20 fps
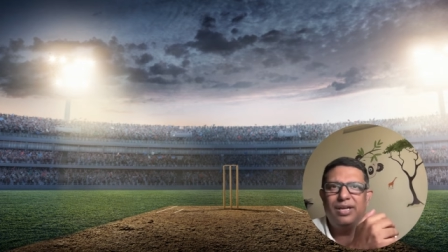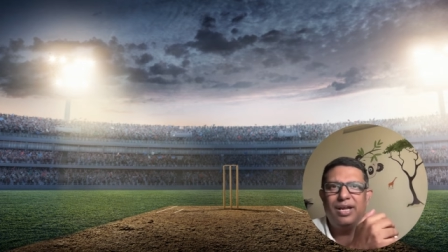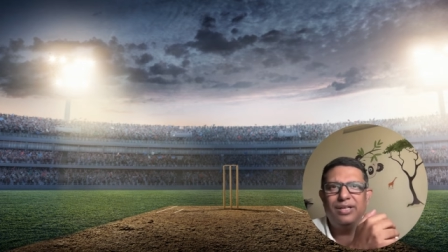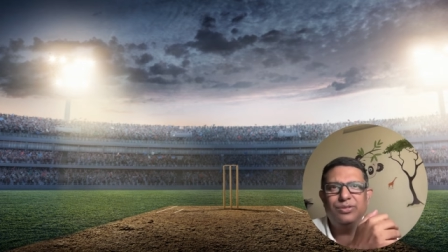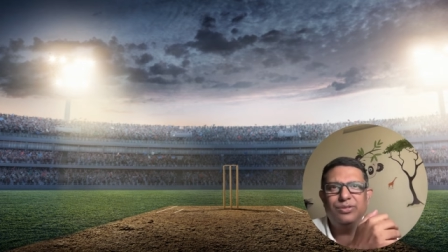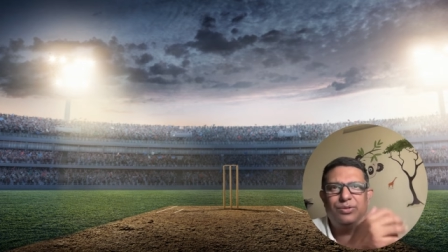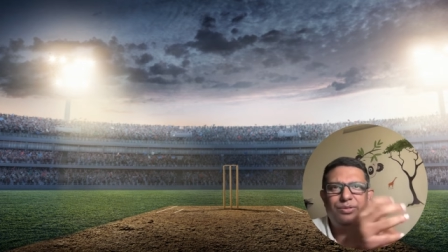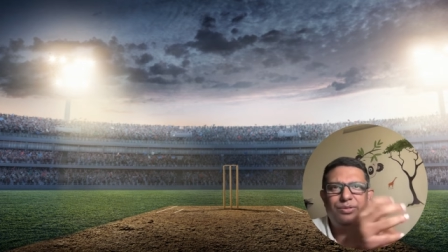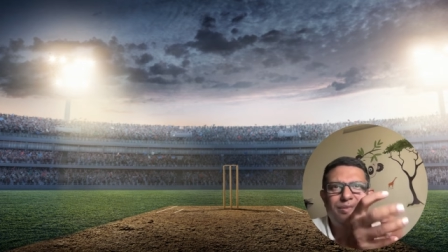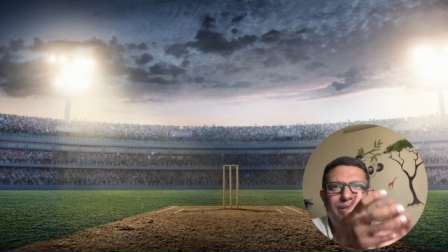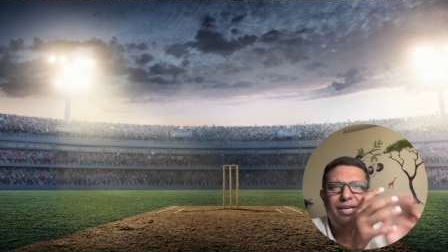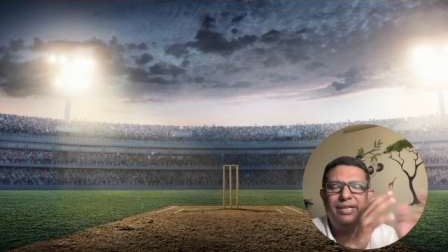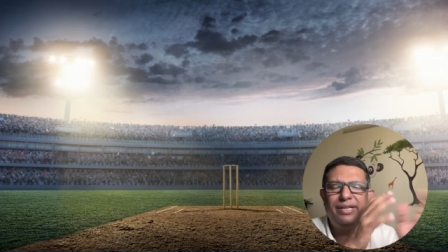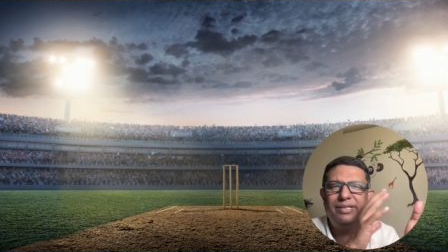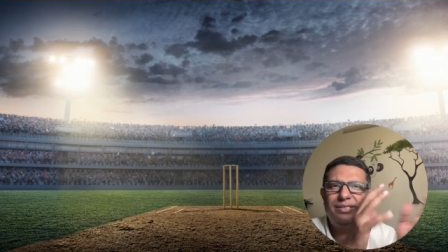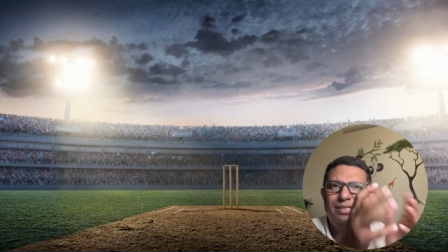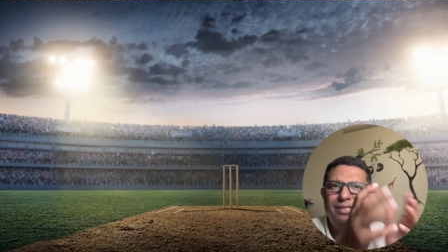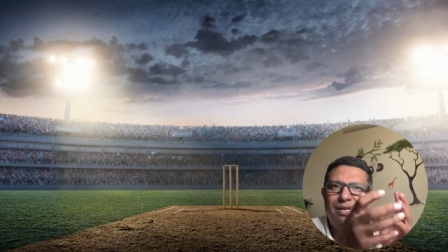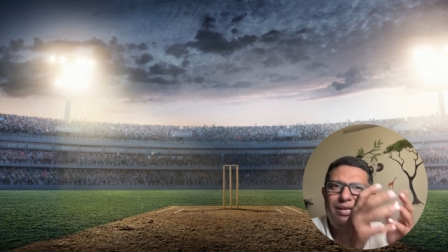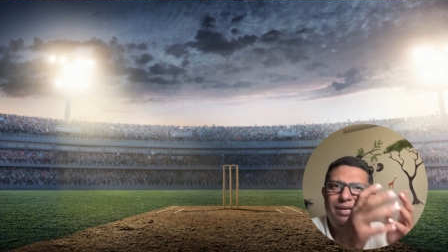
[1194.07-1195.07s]
And so they,
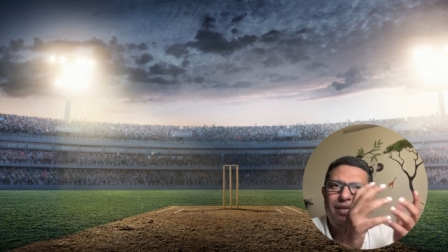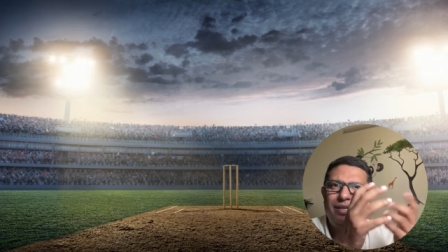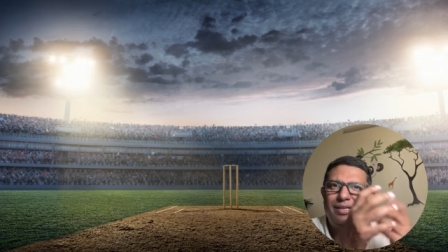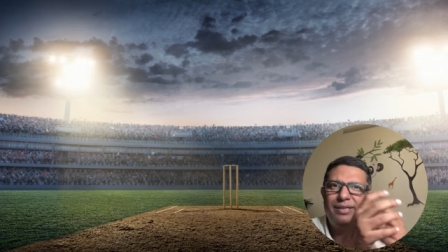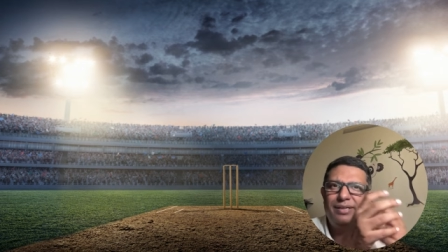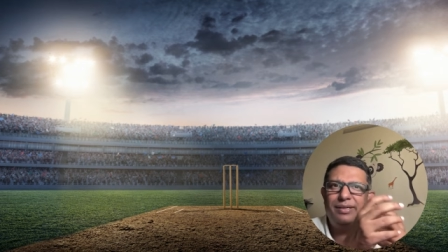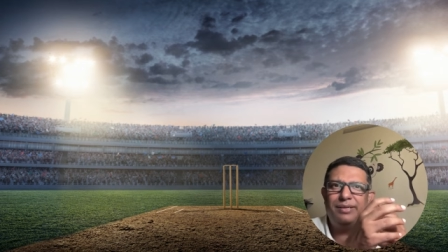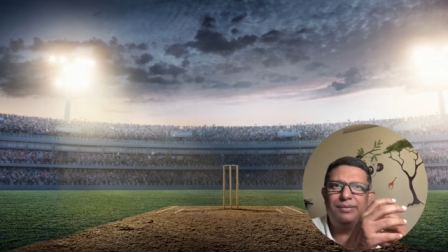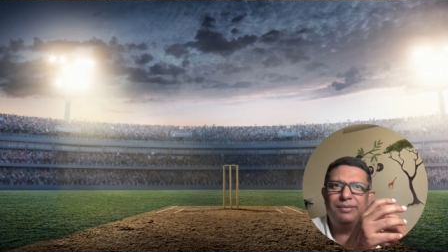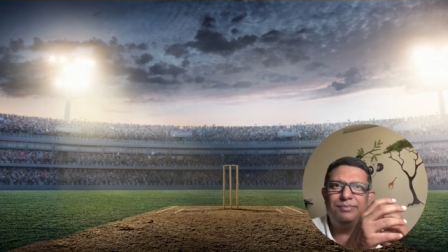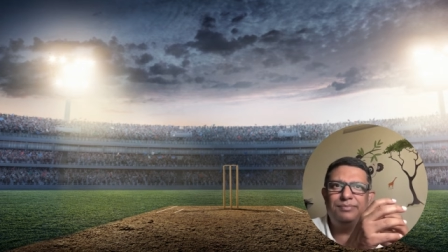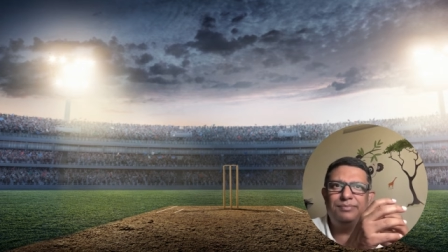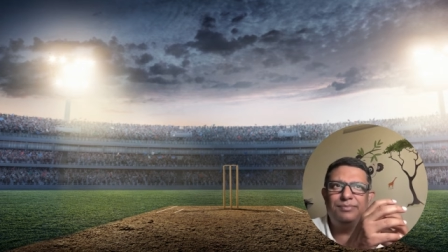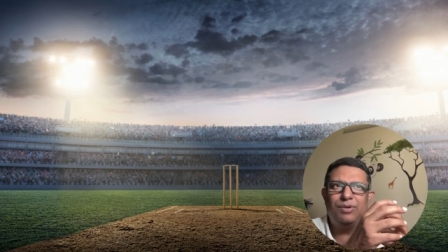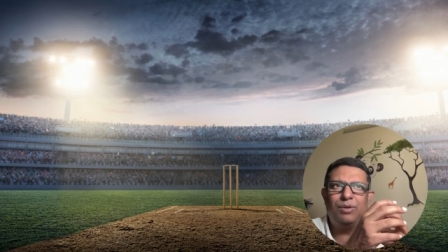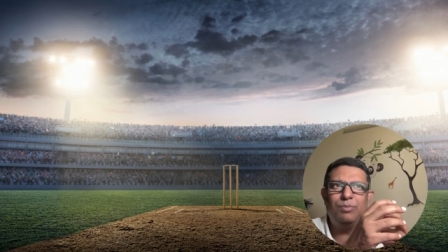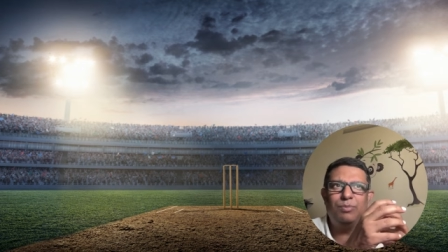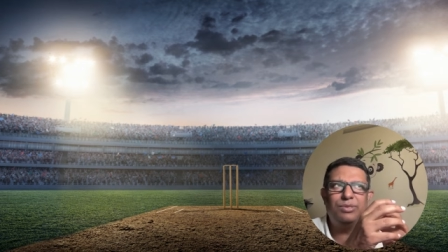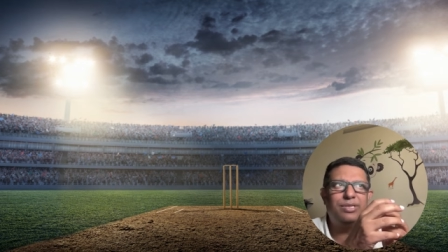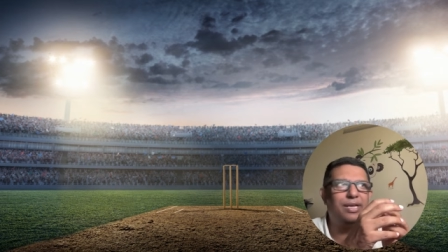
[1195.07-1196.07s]
it's a, like a
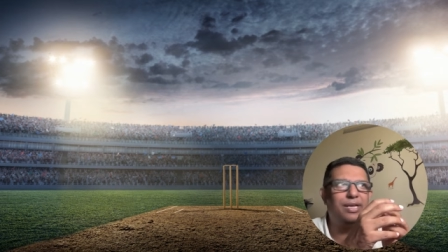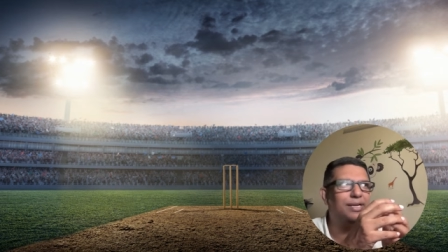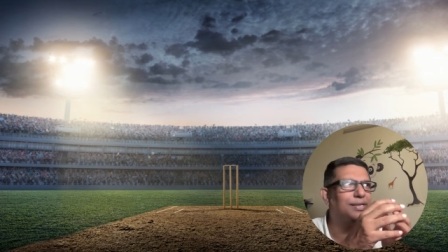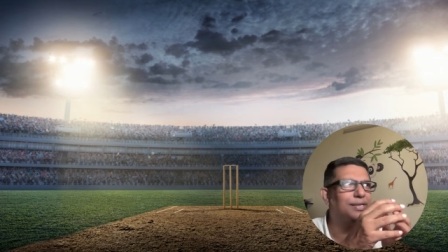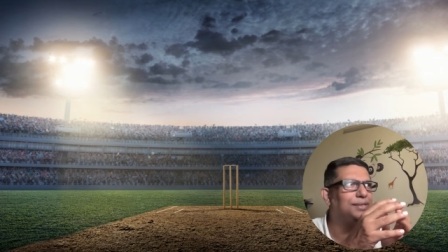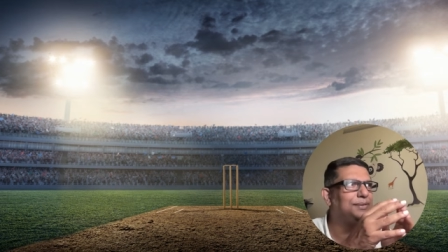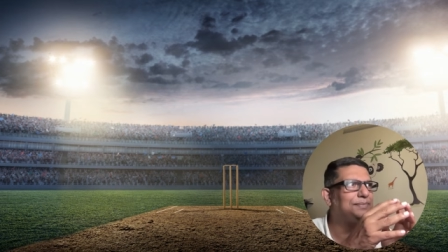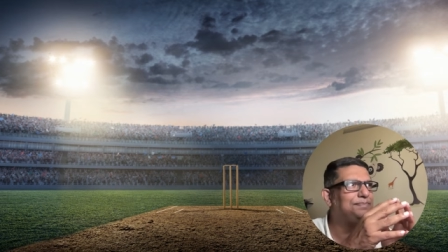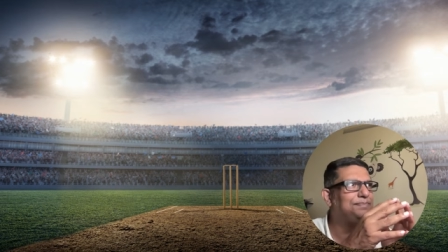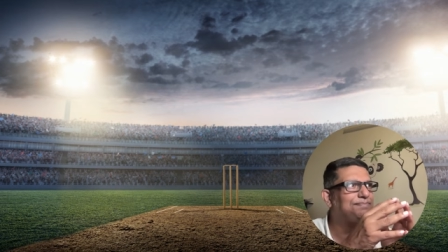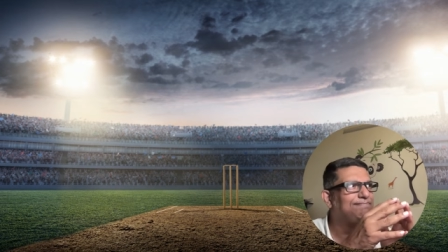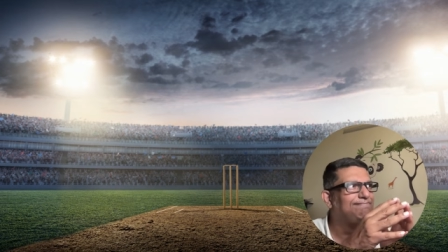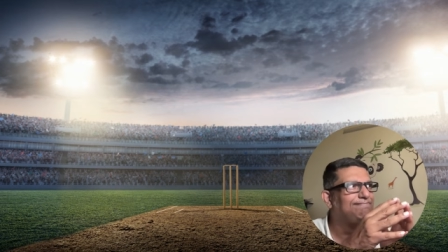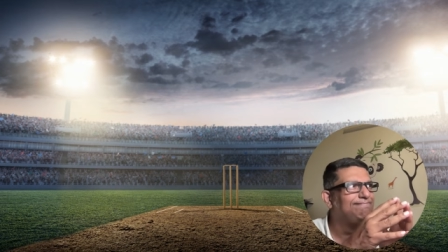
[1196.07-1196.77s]
almost like a